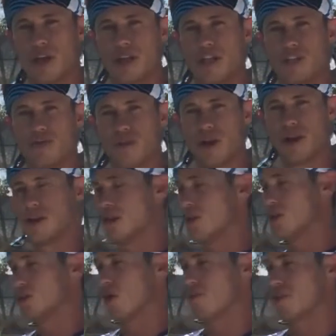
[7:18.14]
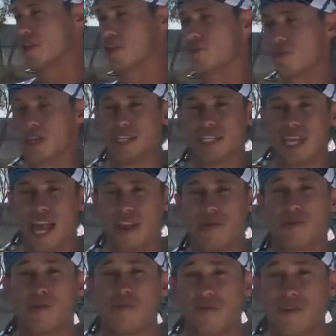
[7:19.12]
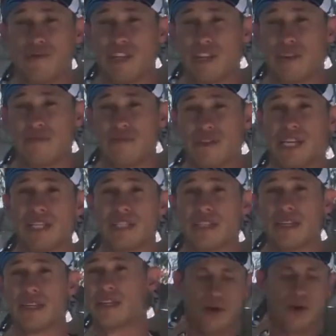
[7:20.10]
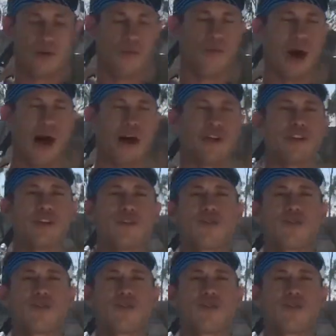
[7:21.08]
on each one, so everything's within 10 or 15 feet. While you're